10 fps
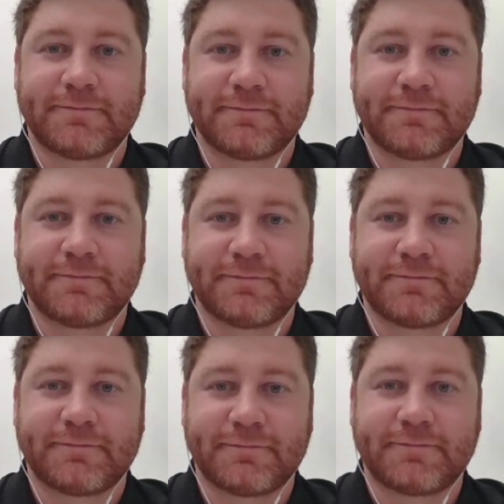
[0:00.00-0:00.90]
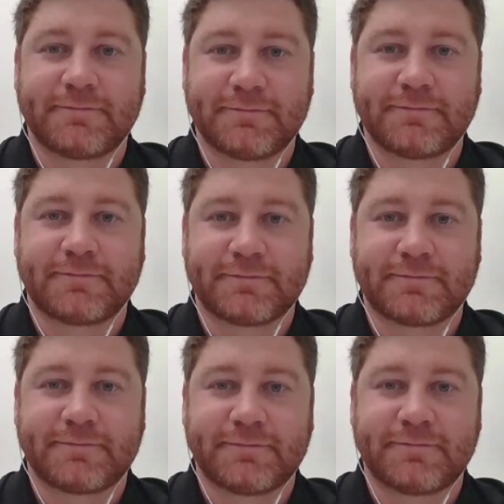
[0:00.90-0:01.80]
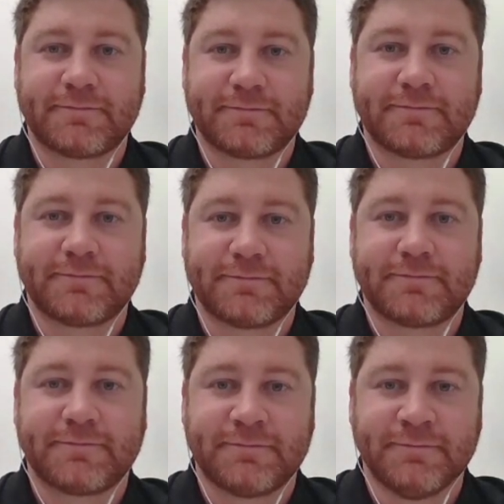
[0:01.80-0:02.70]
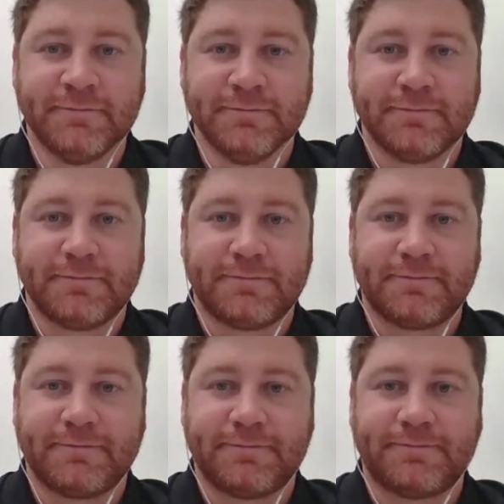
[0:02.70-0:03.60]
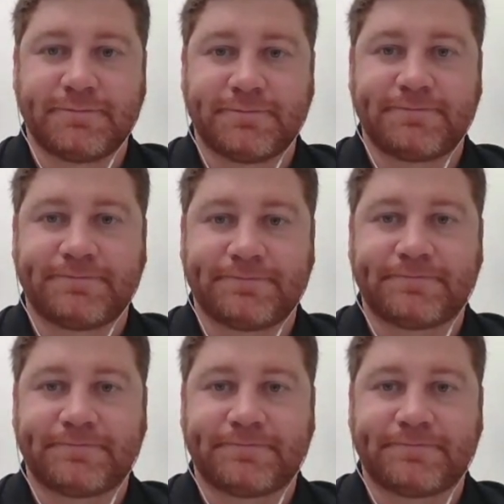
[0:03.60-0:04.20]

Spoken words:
(not speaking)